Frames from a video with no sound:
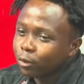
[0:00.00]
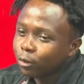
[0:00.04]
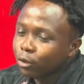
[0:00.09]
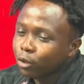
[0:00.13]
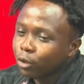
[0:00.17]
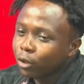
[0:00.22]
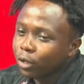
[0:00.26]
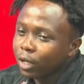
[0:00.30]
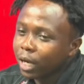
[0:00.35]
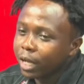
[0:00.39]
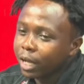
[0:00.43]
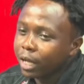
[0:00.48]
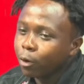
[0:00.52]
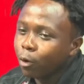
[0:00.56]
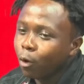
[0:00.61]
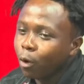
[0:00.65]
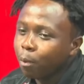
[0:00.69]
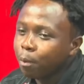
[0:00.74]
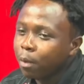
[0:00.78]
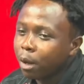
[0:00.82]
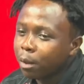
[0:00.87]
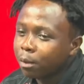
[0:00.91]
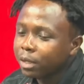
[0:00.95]
You know, now
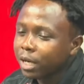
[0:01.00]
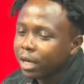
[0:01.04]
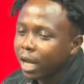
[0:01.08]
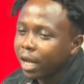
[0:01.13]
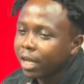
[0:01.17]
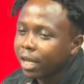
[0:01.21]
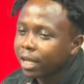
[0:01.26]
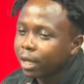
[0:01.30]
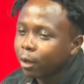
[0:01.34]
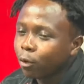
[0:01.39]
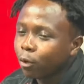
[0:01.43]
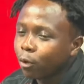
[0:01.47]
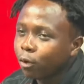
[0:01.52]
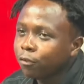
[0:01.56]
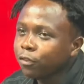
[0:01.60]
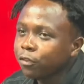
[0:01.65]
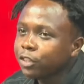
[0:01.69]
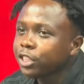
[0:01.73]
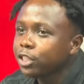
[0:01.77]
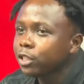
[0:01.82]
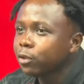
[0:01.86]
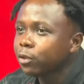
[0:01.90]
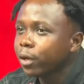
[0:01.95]
your
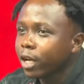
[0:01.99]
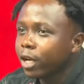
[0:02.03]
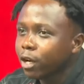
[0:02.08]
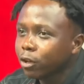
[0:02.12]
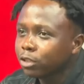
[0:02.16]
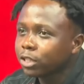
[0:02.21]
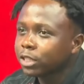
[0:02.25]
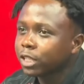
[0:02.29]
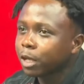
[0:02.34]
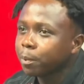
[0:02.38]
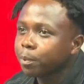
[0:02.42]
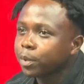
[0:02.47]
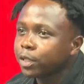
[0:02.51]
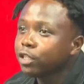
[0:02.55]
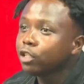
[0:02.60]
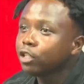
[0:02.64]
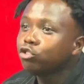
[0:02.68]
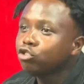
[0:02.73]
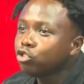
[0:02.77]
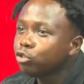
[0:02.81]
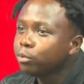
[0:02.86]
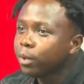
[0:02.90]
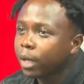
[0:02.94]
vision way, and you see,
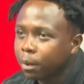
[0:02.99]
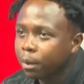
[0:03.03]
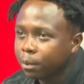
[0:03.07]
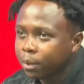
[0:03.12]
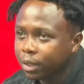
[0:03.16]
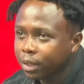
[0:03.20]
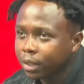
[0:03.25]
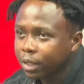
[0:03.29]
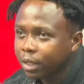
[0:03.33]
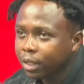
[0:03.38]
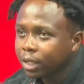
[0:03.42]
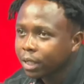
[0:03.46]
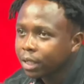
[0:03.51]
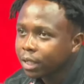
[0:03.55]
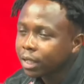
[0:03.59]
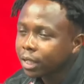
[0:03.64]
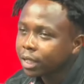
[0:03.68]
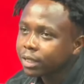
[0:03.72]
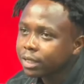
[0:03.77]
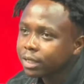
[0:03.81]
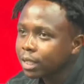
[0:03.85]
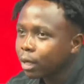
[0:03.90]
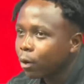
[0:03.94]
you drew, baby.
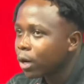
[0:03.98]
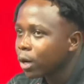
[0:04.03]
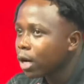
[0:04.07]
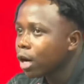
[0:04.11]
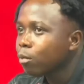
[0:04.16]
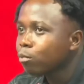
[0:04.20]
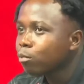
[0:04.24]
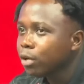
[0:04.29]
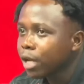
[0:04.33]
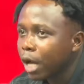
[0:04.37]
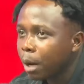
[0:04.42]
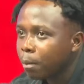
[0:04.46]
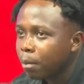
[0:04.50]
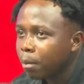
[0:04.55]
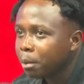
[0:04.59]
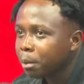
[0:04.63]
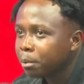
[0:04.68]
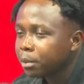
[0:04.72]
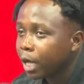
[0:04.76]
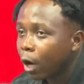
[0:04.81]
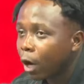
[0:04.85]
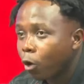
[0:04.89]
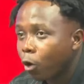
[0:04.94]
It's your honor, we are
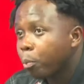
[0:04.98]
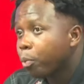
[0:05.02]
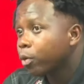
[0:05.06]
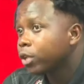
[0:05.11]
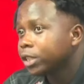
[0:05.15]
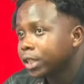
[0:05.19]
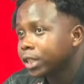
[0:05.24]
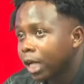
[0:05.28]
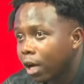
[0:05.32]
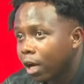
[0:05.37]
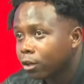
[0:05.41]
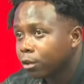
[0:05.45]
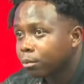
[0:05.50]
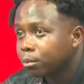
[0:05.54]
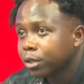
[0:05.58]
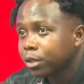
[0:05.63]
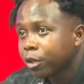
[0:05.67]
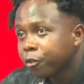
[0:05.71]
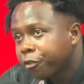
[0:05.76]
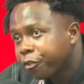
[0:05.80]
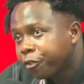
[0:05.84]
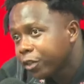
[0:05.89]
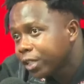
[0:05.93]
them. Yanko point child,
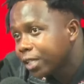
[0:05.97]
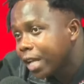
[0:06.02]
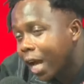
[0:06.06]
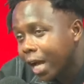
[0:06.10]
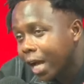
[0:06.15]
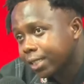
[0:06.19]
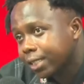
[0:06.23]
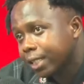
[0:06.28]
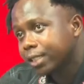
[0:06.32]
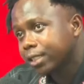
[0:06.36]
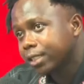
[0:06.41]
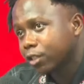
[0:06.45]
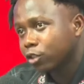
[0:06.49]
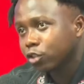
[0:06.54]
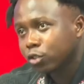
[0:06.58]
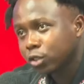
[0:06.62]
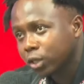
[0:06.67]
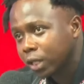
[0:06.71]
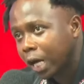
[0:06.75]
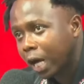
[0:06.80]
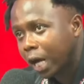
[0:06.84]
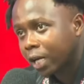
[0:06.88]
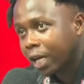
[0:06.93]
you free that set, you know,
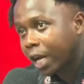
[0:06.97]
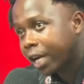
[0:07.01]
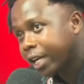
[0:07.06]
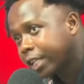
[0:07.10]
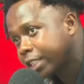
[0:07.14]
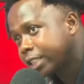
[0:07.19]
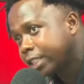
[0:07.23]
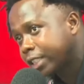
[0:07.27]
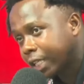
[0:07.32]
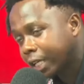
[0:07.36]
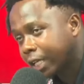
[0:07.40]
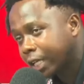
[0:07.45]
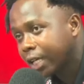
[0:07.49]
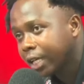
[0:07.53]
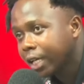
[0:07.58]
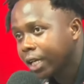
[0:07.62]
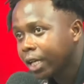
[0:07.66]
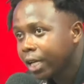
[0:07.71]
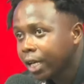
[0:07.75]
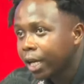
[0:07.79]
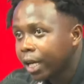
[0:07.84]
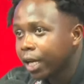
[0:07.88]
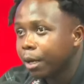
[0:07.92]
so now, and I'm going
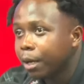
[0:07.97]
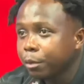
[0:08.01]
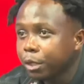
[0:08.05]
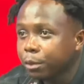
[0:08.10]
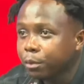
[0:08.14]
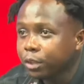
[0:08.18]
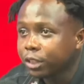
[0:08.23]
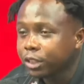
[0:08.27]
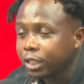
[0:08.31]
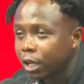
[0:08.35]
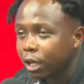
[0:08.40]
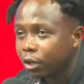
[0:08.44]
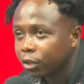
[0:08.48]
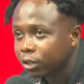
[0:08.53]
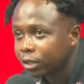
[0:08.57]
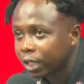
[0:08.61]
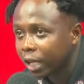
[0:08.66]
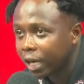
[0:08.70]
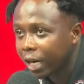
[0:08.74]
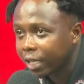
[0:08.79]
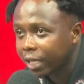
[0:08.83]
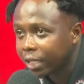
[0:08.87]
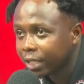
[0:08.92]
to be sure,
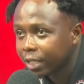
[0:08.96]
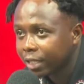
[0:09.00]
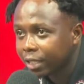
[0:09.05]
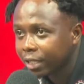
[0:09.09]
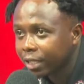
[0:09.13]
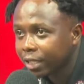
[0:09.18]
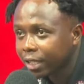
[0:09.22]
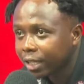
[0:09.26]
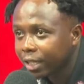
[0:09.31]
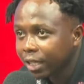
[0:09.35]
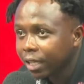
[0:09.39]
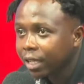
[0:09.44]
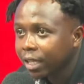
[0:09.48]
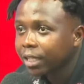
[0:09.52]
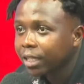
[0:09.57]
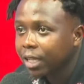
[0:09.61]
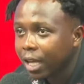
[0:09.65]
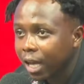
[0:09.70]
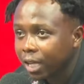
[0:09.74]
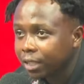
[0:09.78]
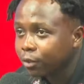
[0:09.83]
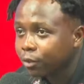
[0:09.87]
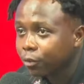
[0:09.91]
Dr. Likey.
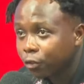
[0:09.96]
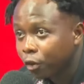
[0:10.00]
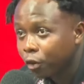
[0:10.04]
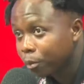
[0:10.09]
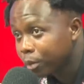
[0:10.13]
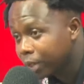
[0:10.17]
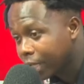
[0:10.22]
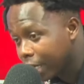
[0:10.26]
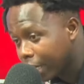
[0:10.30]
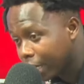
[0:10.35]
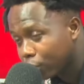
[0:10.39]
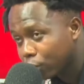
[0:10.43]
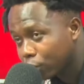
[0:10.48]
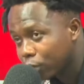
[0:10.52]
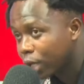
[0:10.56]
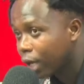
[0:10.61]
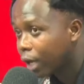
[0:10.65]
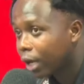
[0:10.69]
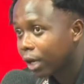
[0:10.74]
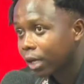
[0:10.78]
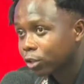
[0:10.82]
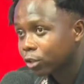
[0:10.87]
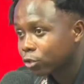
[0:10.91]
Yeah, it's from there, no
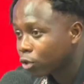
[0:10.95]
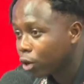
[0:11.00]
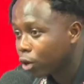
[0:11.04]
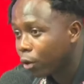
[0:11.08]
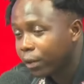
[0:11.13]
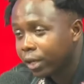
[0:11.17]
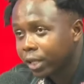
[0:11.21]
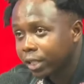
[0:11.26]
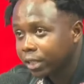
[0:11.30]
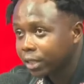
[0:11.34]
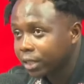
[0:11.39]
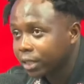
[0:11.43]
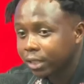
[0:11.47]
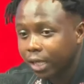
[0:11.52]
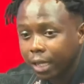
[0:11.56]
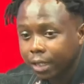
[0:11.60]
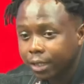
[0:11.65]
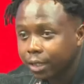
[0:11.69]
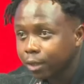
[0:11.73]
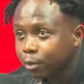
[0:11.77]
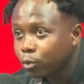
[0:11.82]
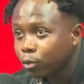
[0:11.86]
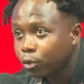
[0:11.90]
na story
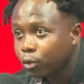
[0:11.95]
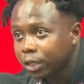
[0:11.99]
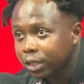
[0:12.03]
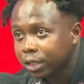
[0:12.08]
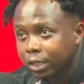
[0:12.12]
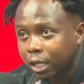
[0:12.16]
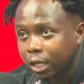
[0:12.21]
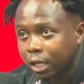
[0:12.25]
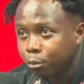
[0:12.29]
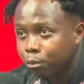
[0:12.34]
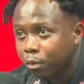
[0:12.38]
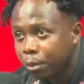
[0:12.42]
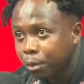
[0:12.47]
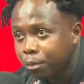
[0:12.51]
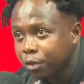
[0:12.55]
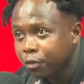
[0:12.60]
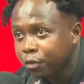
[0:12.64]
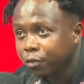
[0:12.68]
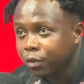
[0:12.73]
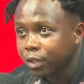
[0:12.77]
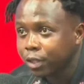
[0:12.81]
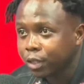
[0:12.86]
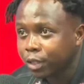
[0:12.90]
necessary table, necessary mom
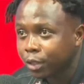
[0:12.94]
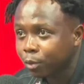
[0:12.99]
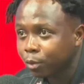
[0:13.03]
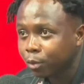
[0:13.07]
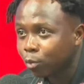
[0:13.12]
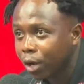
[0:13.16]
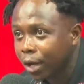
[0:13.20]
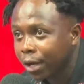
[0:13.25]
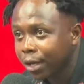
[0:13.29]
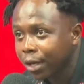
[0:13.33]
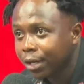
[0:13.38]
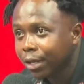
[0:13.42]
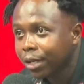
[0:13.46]
different table.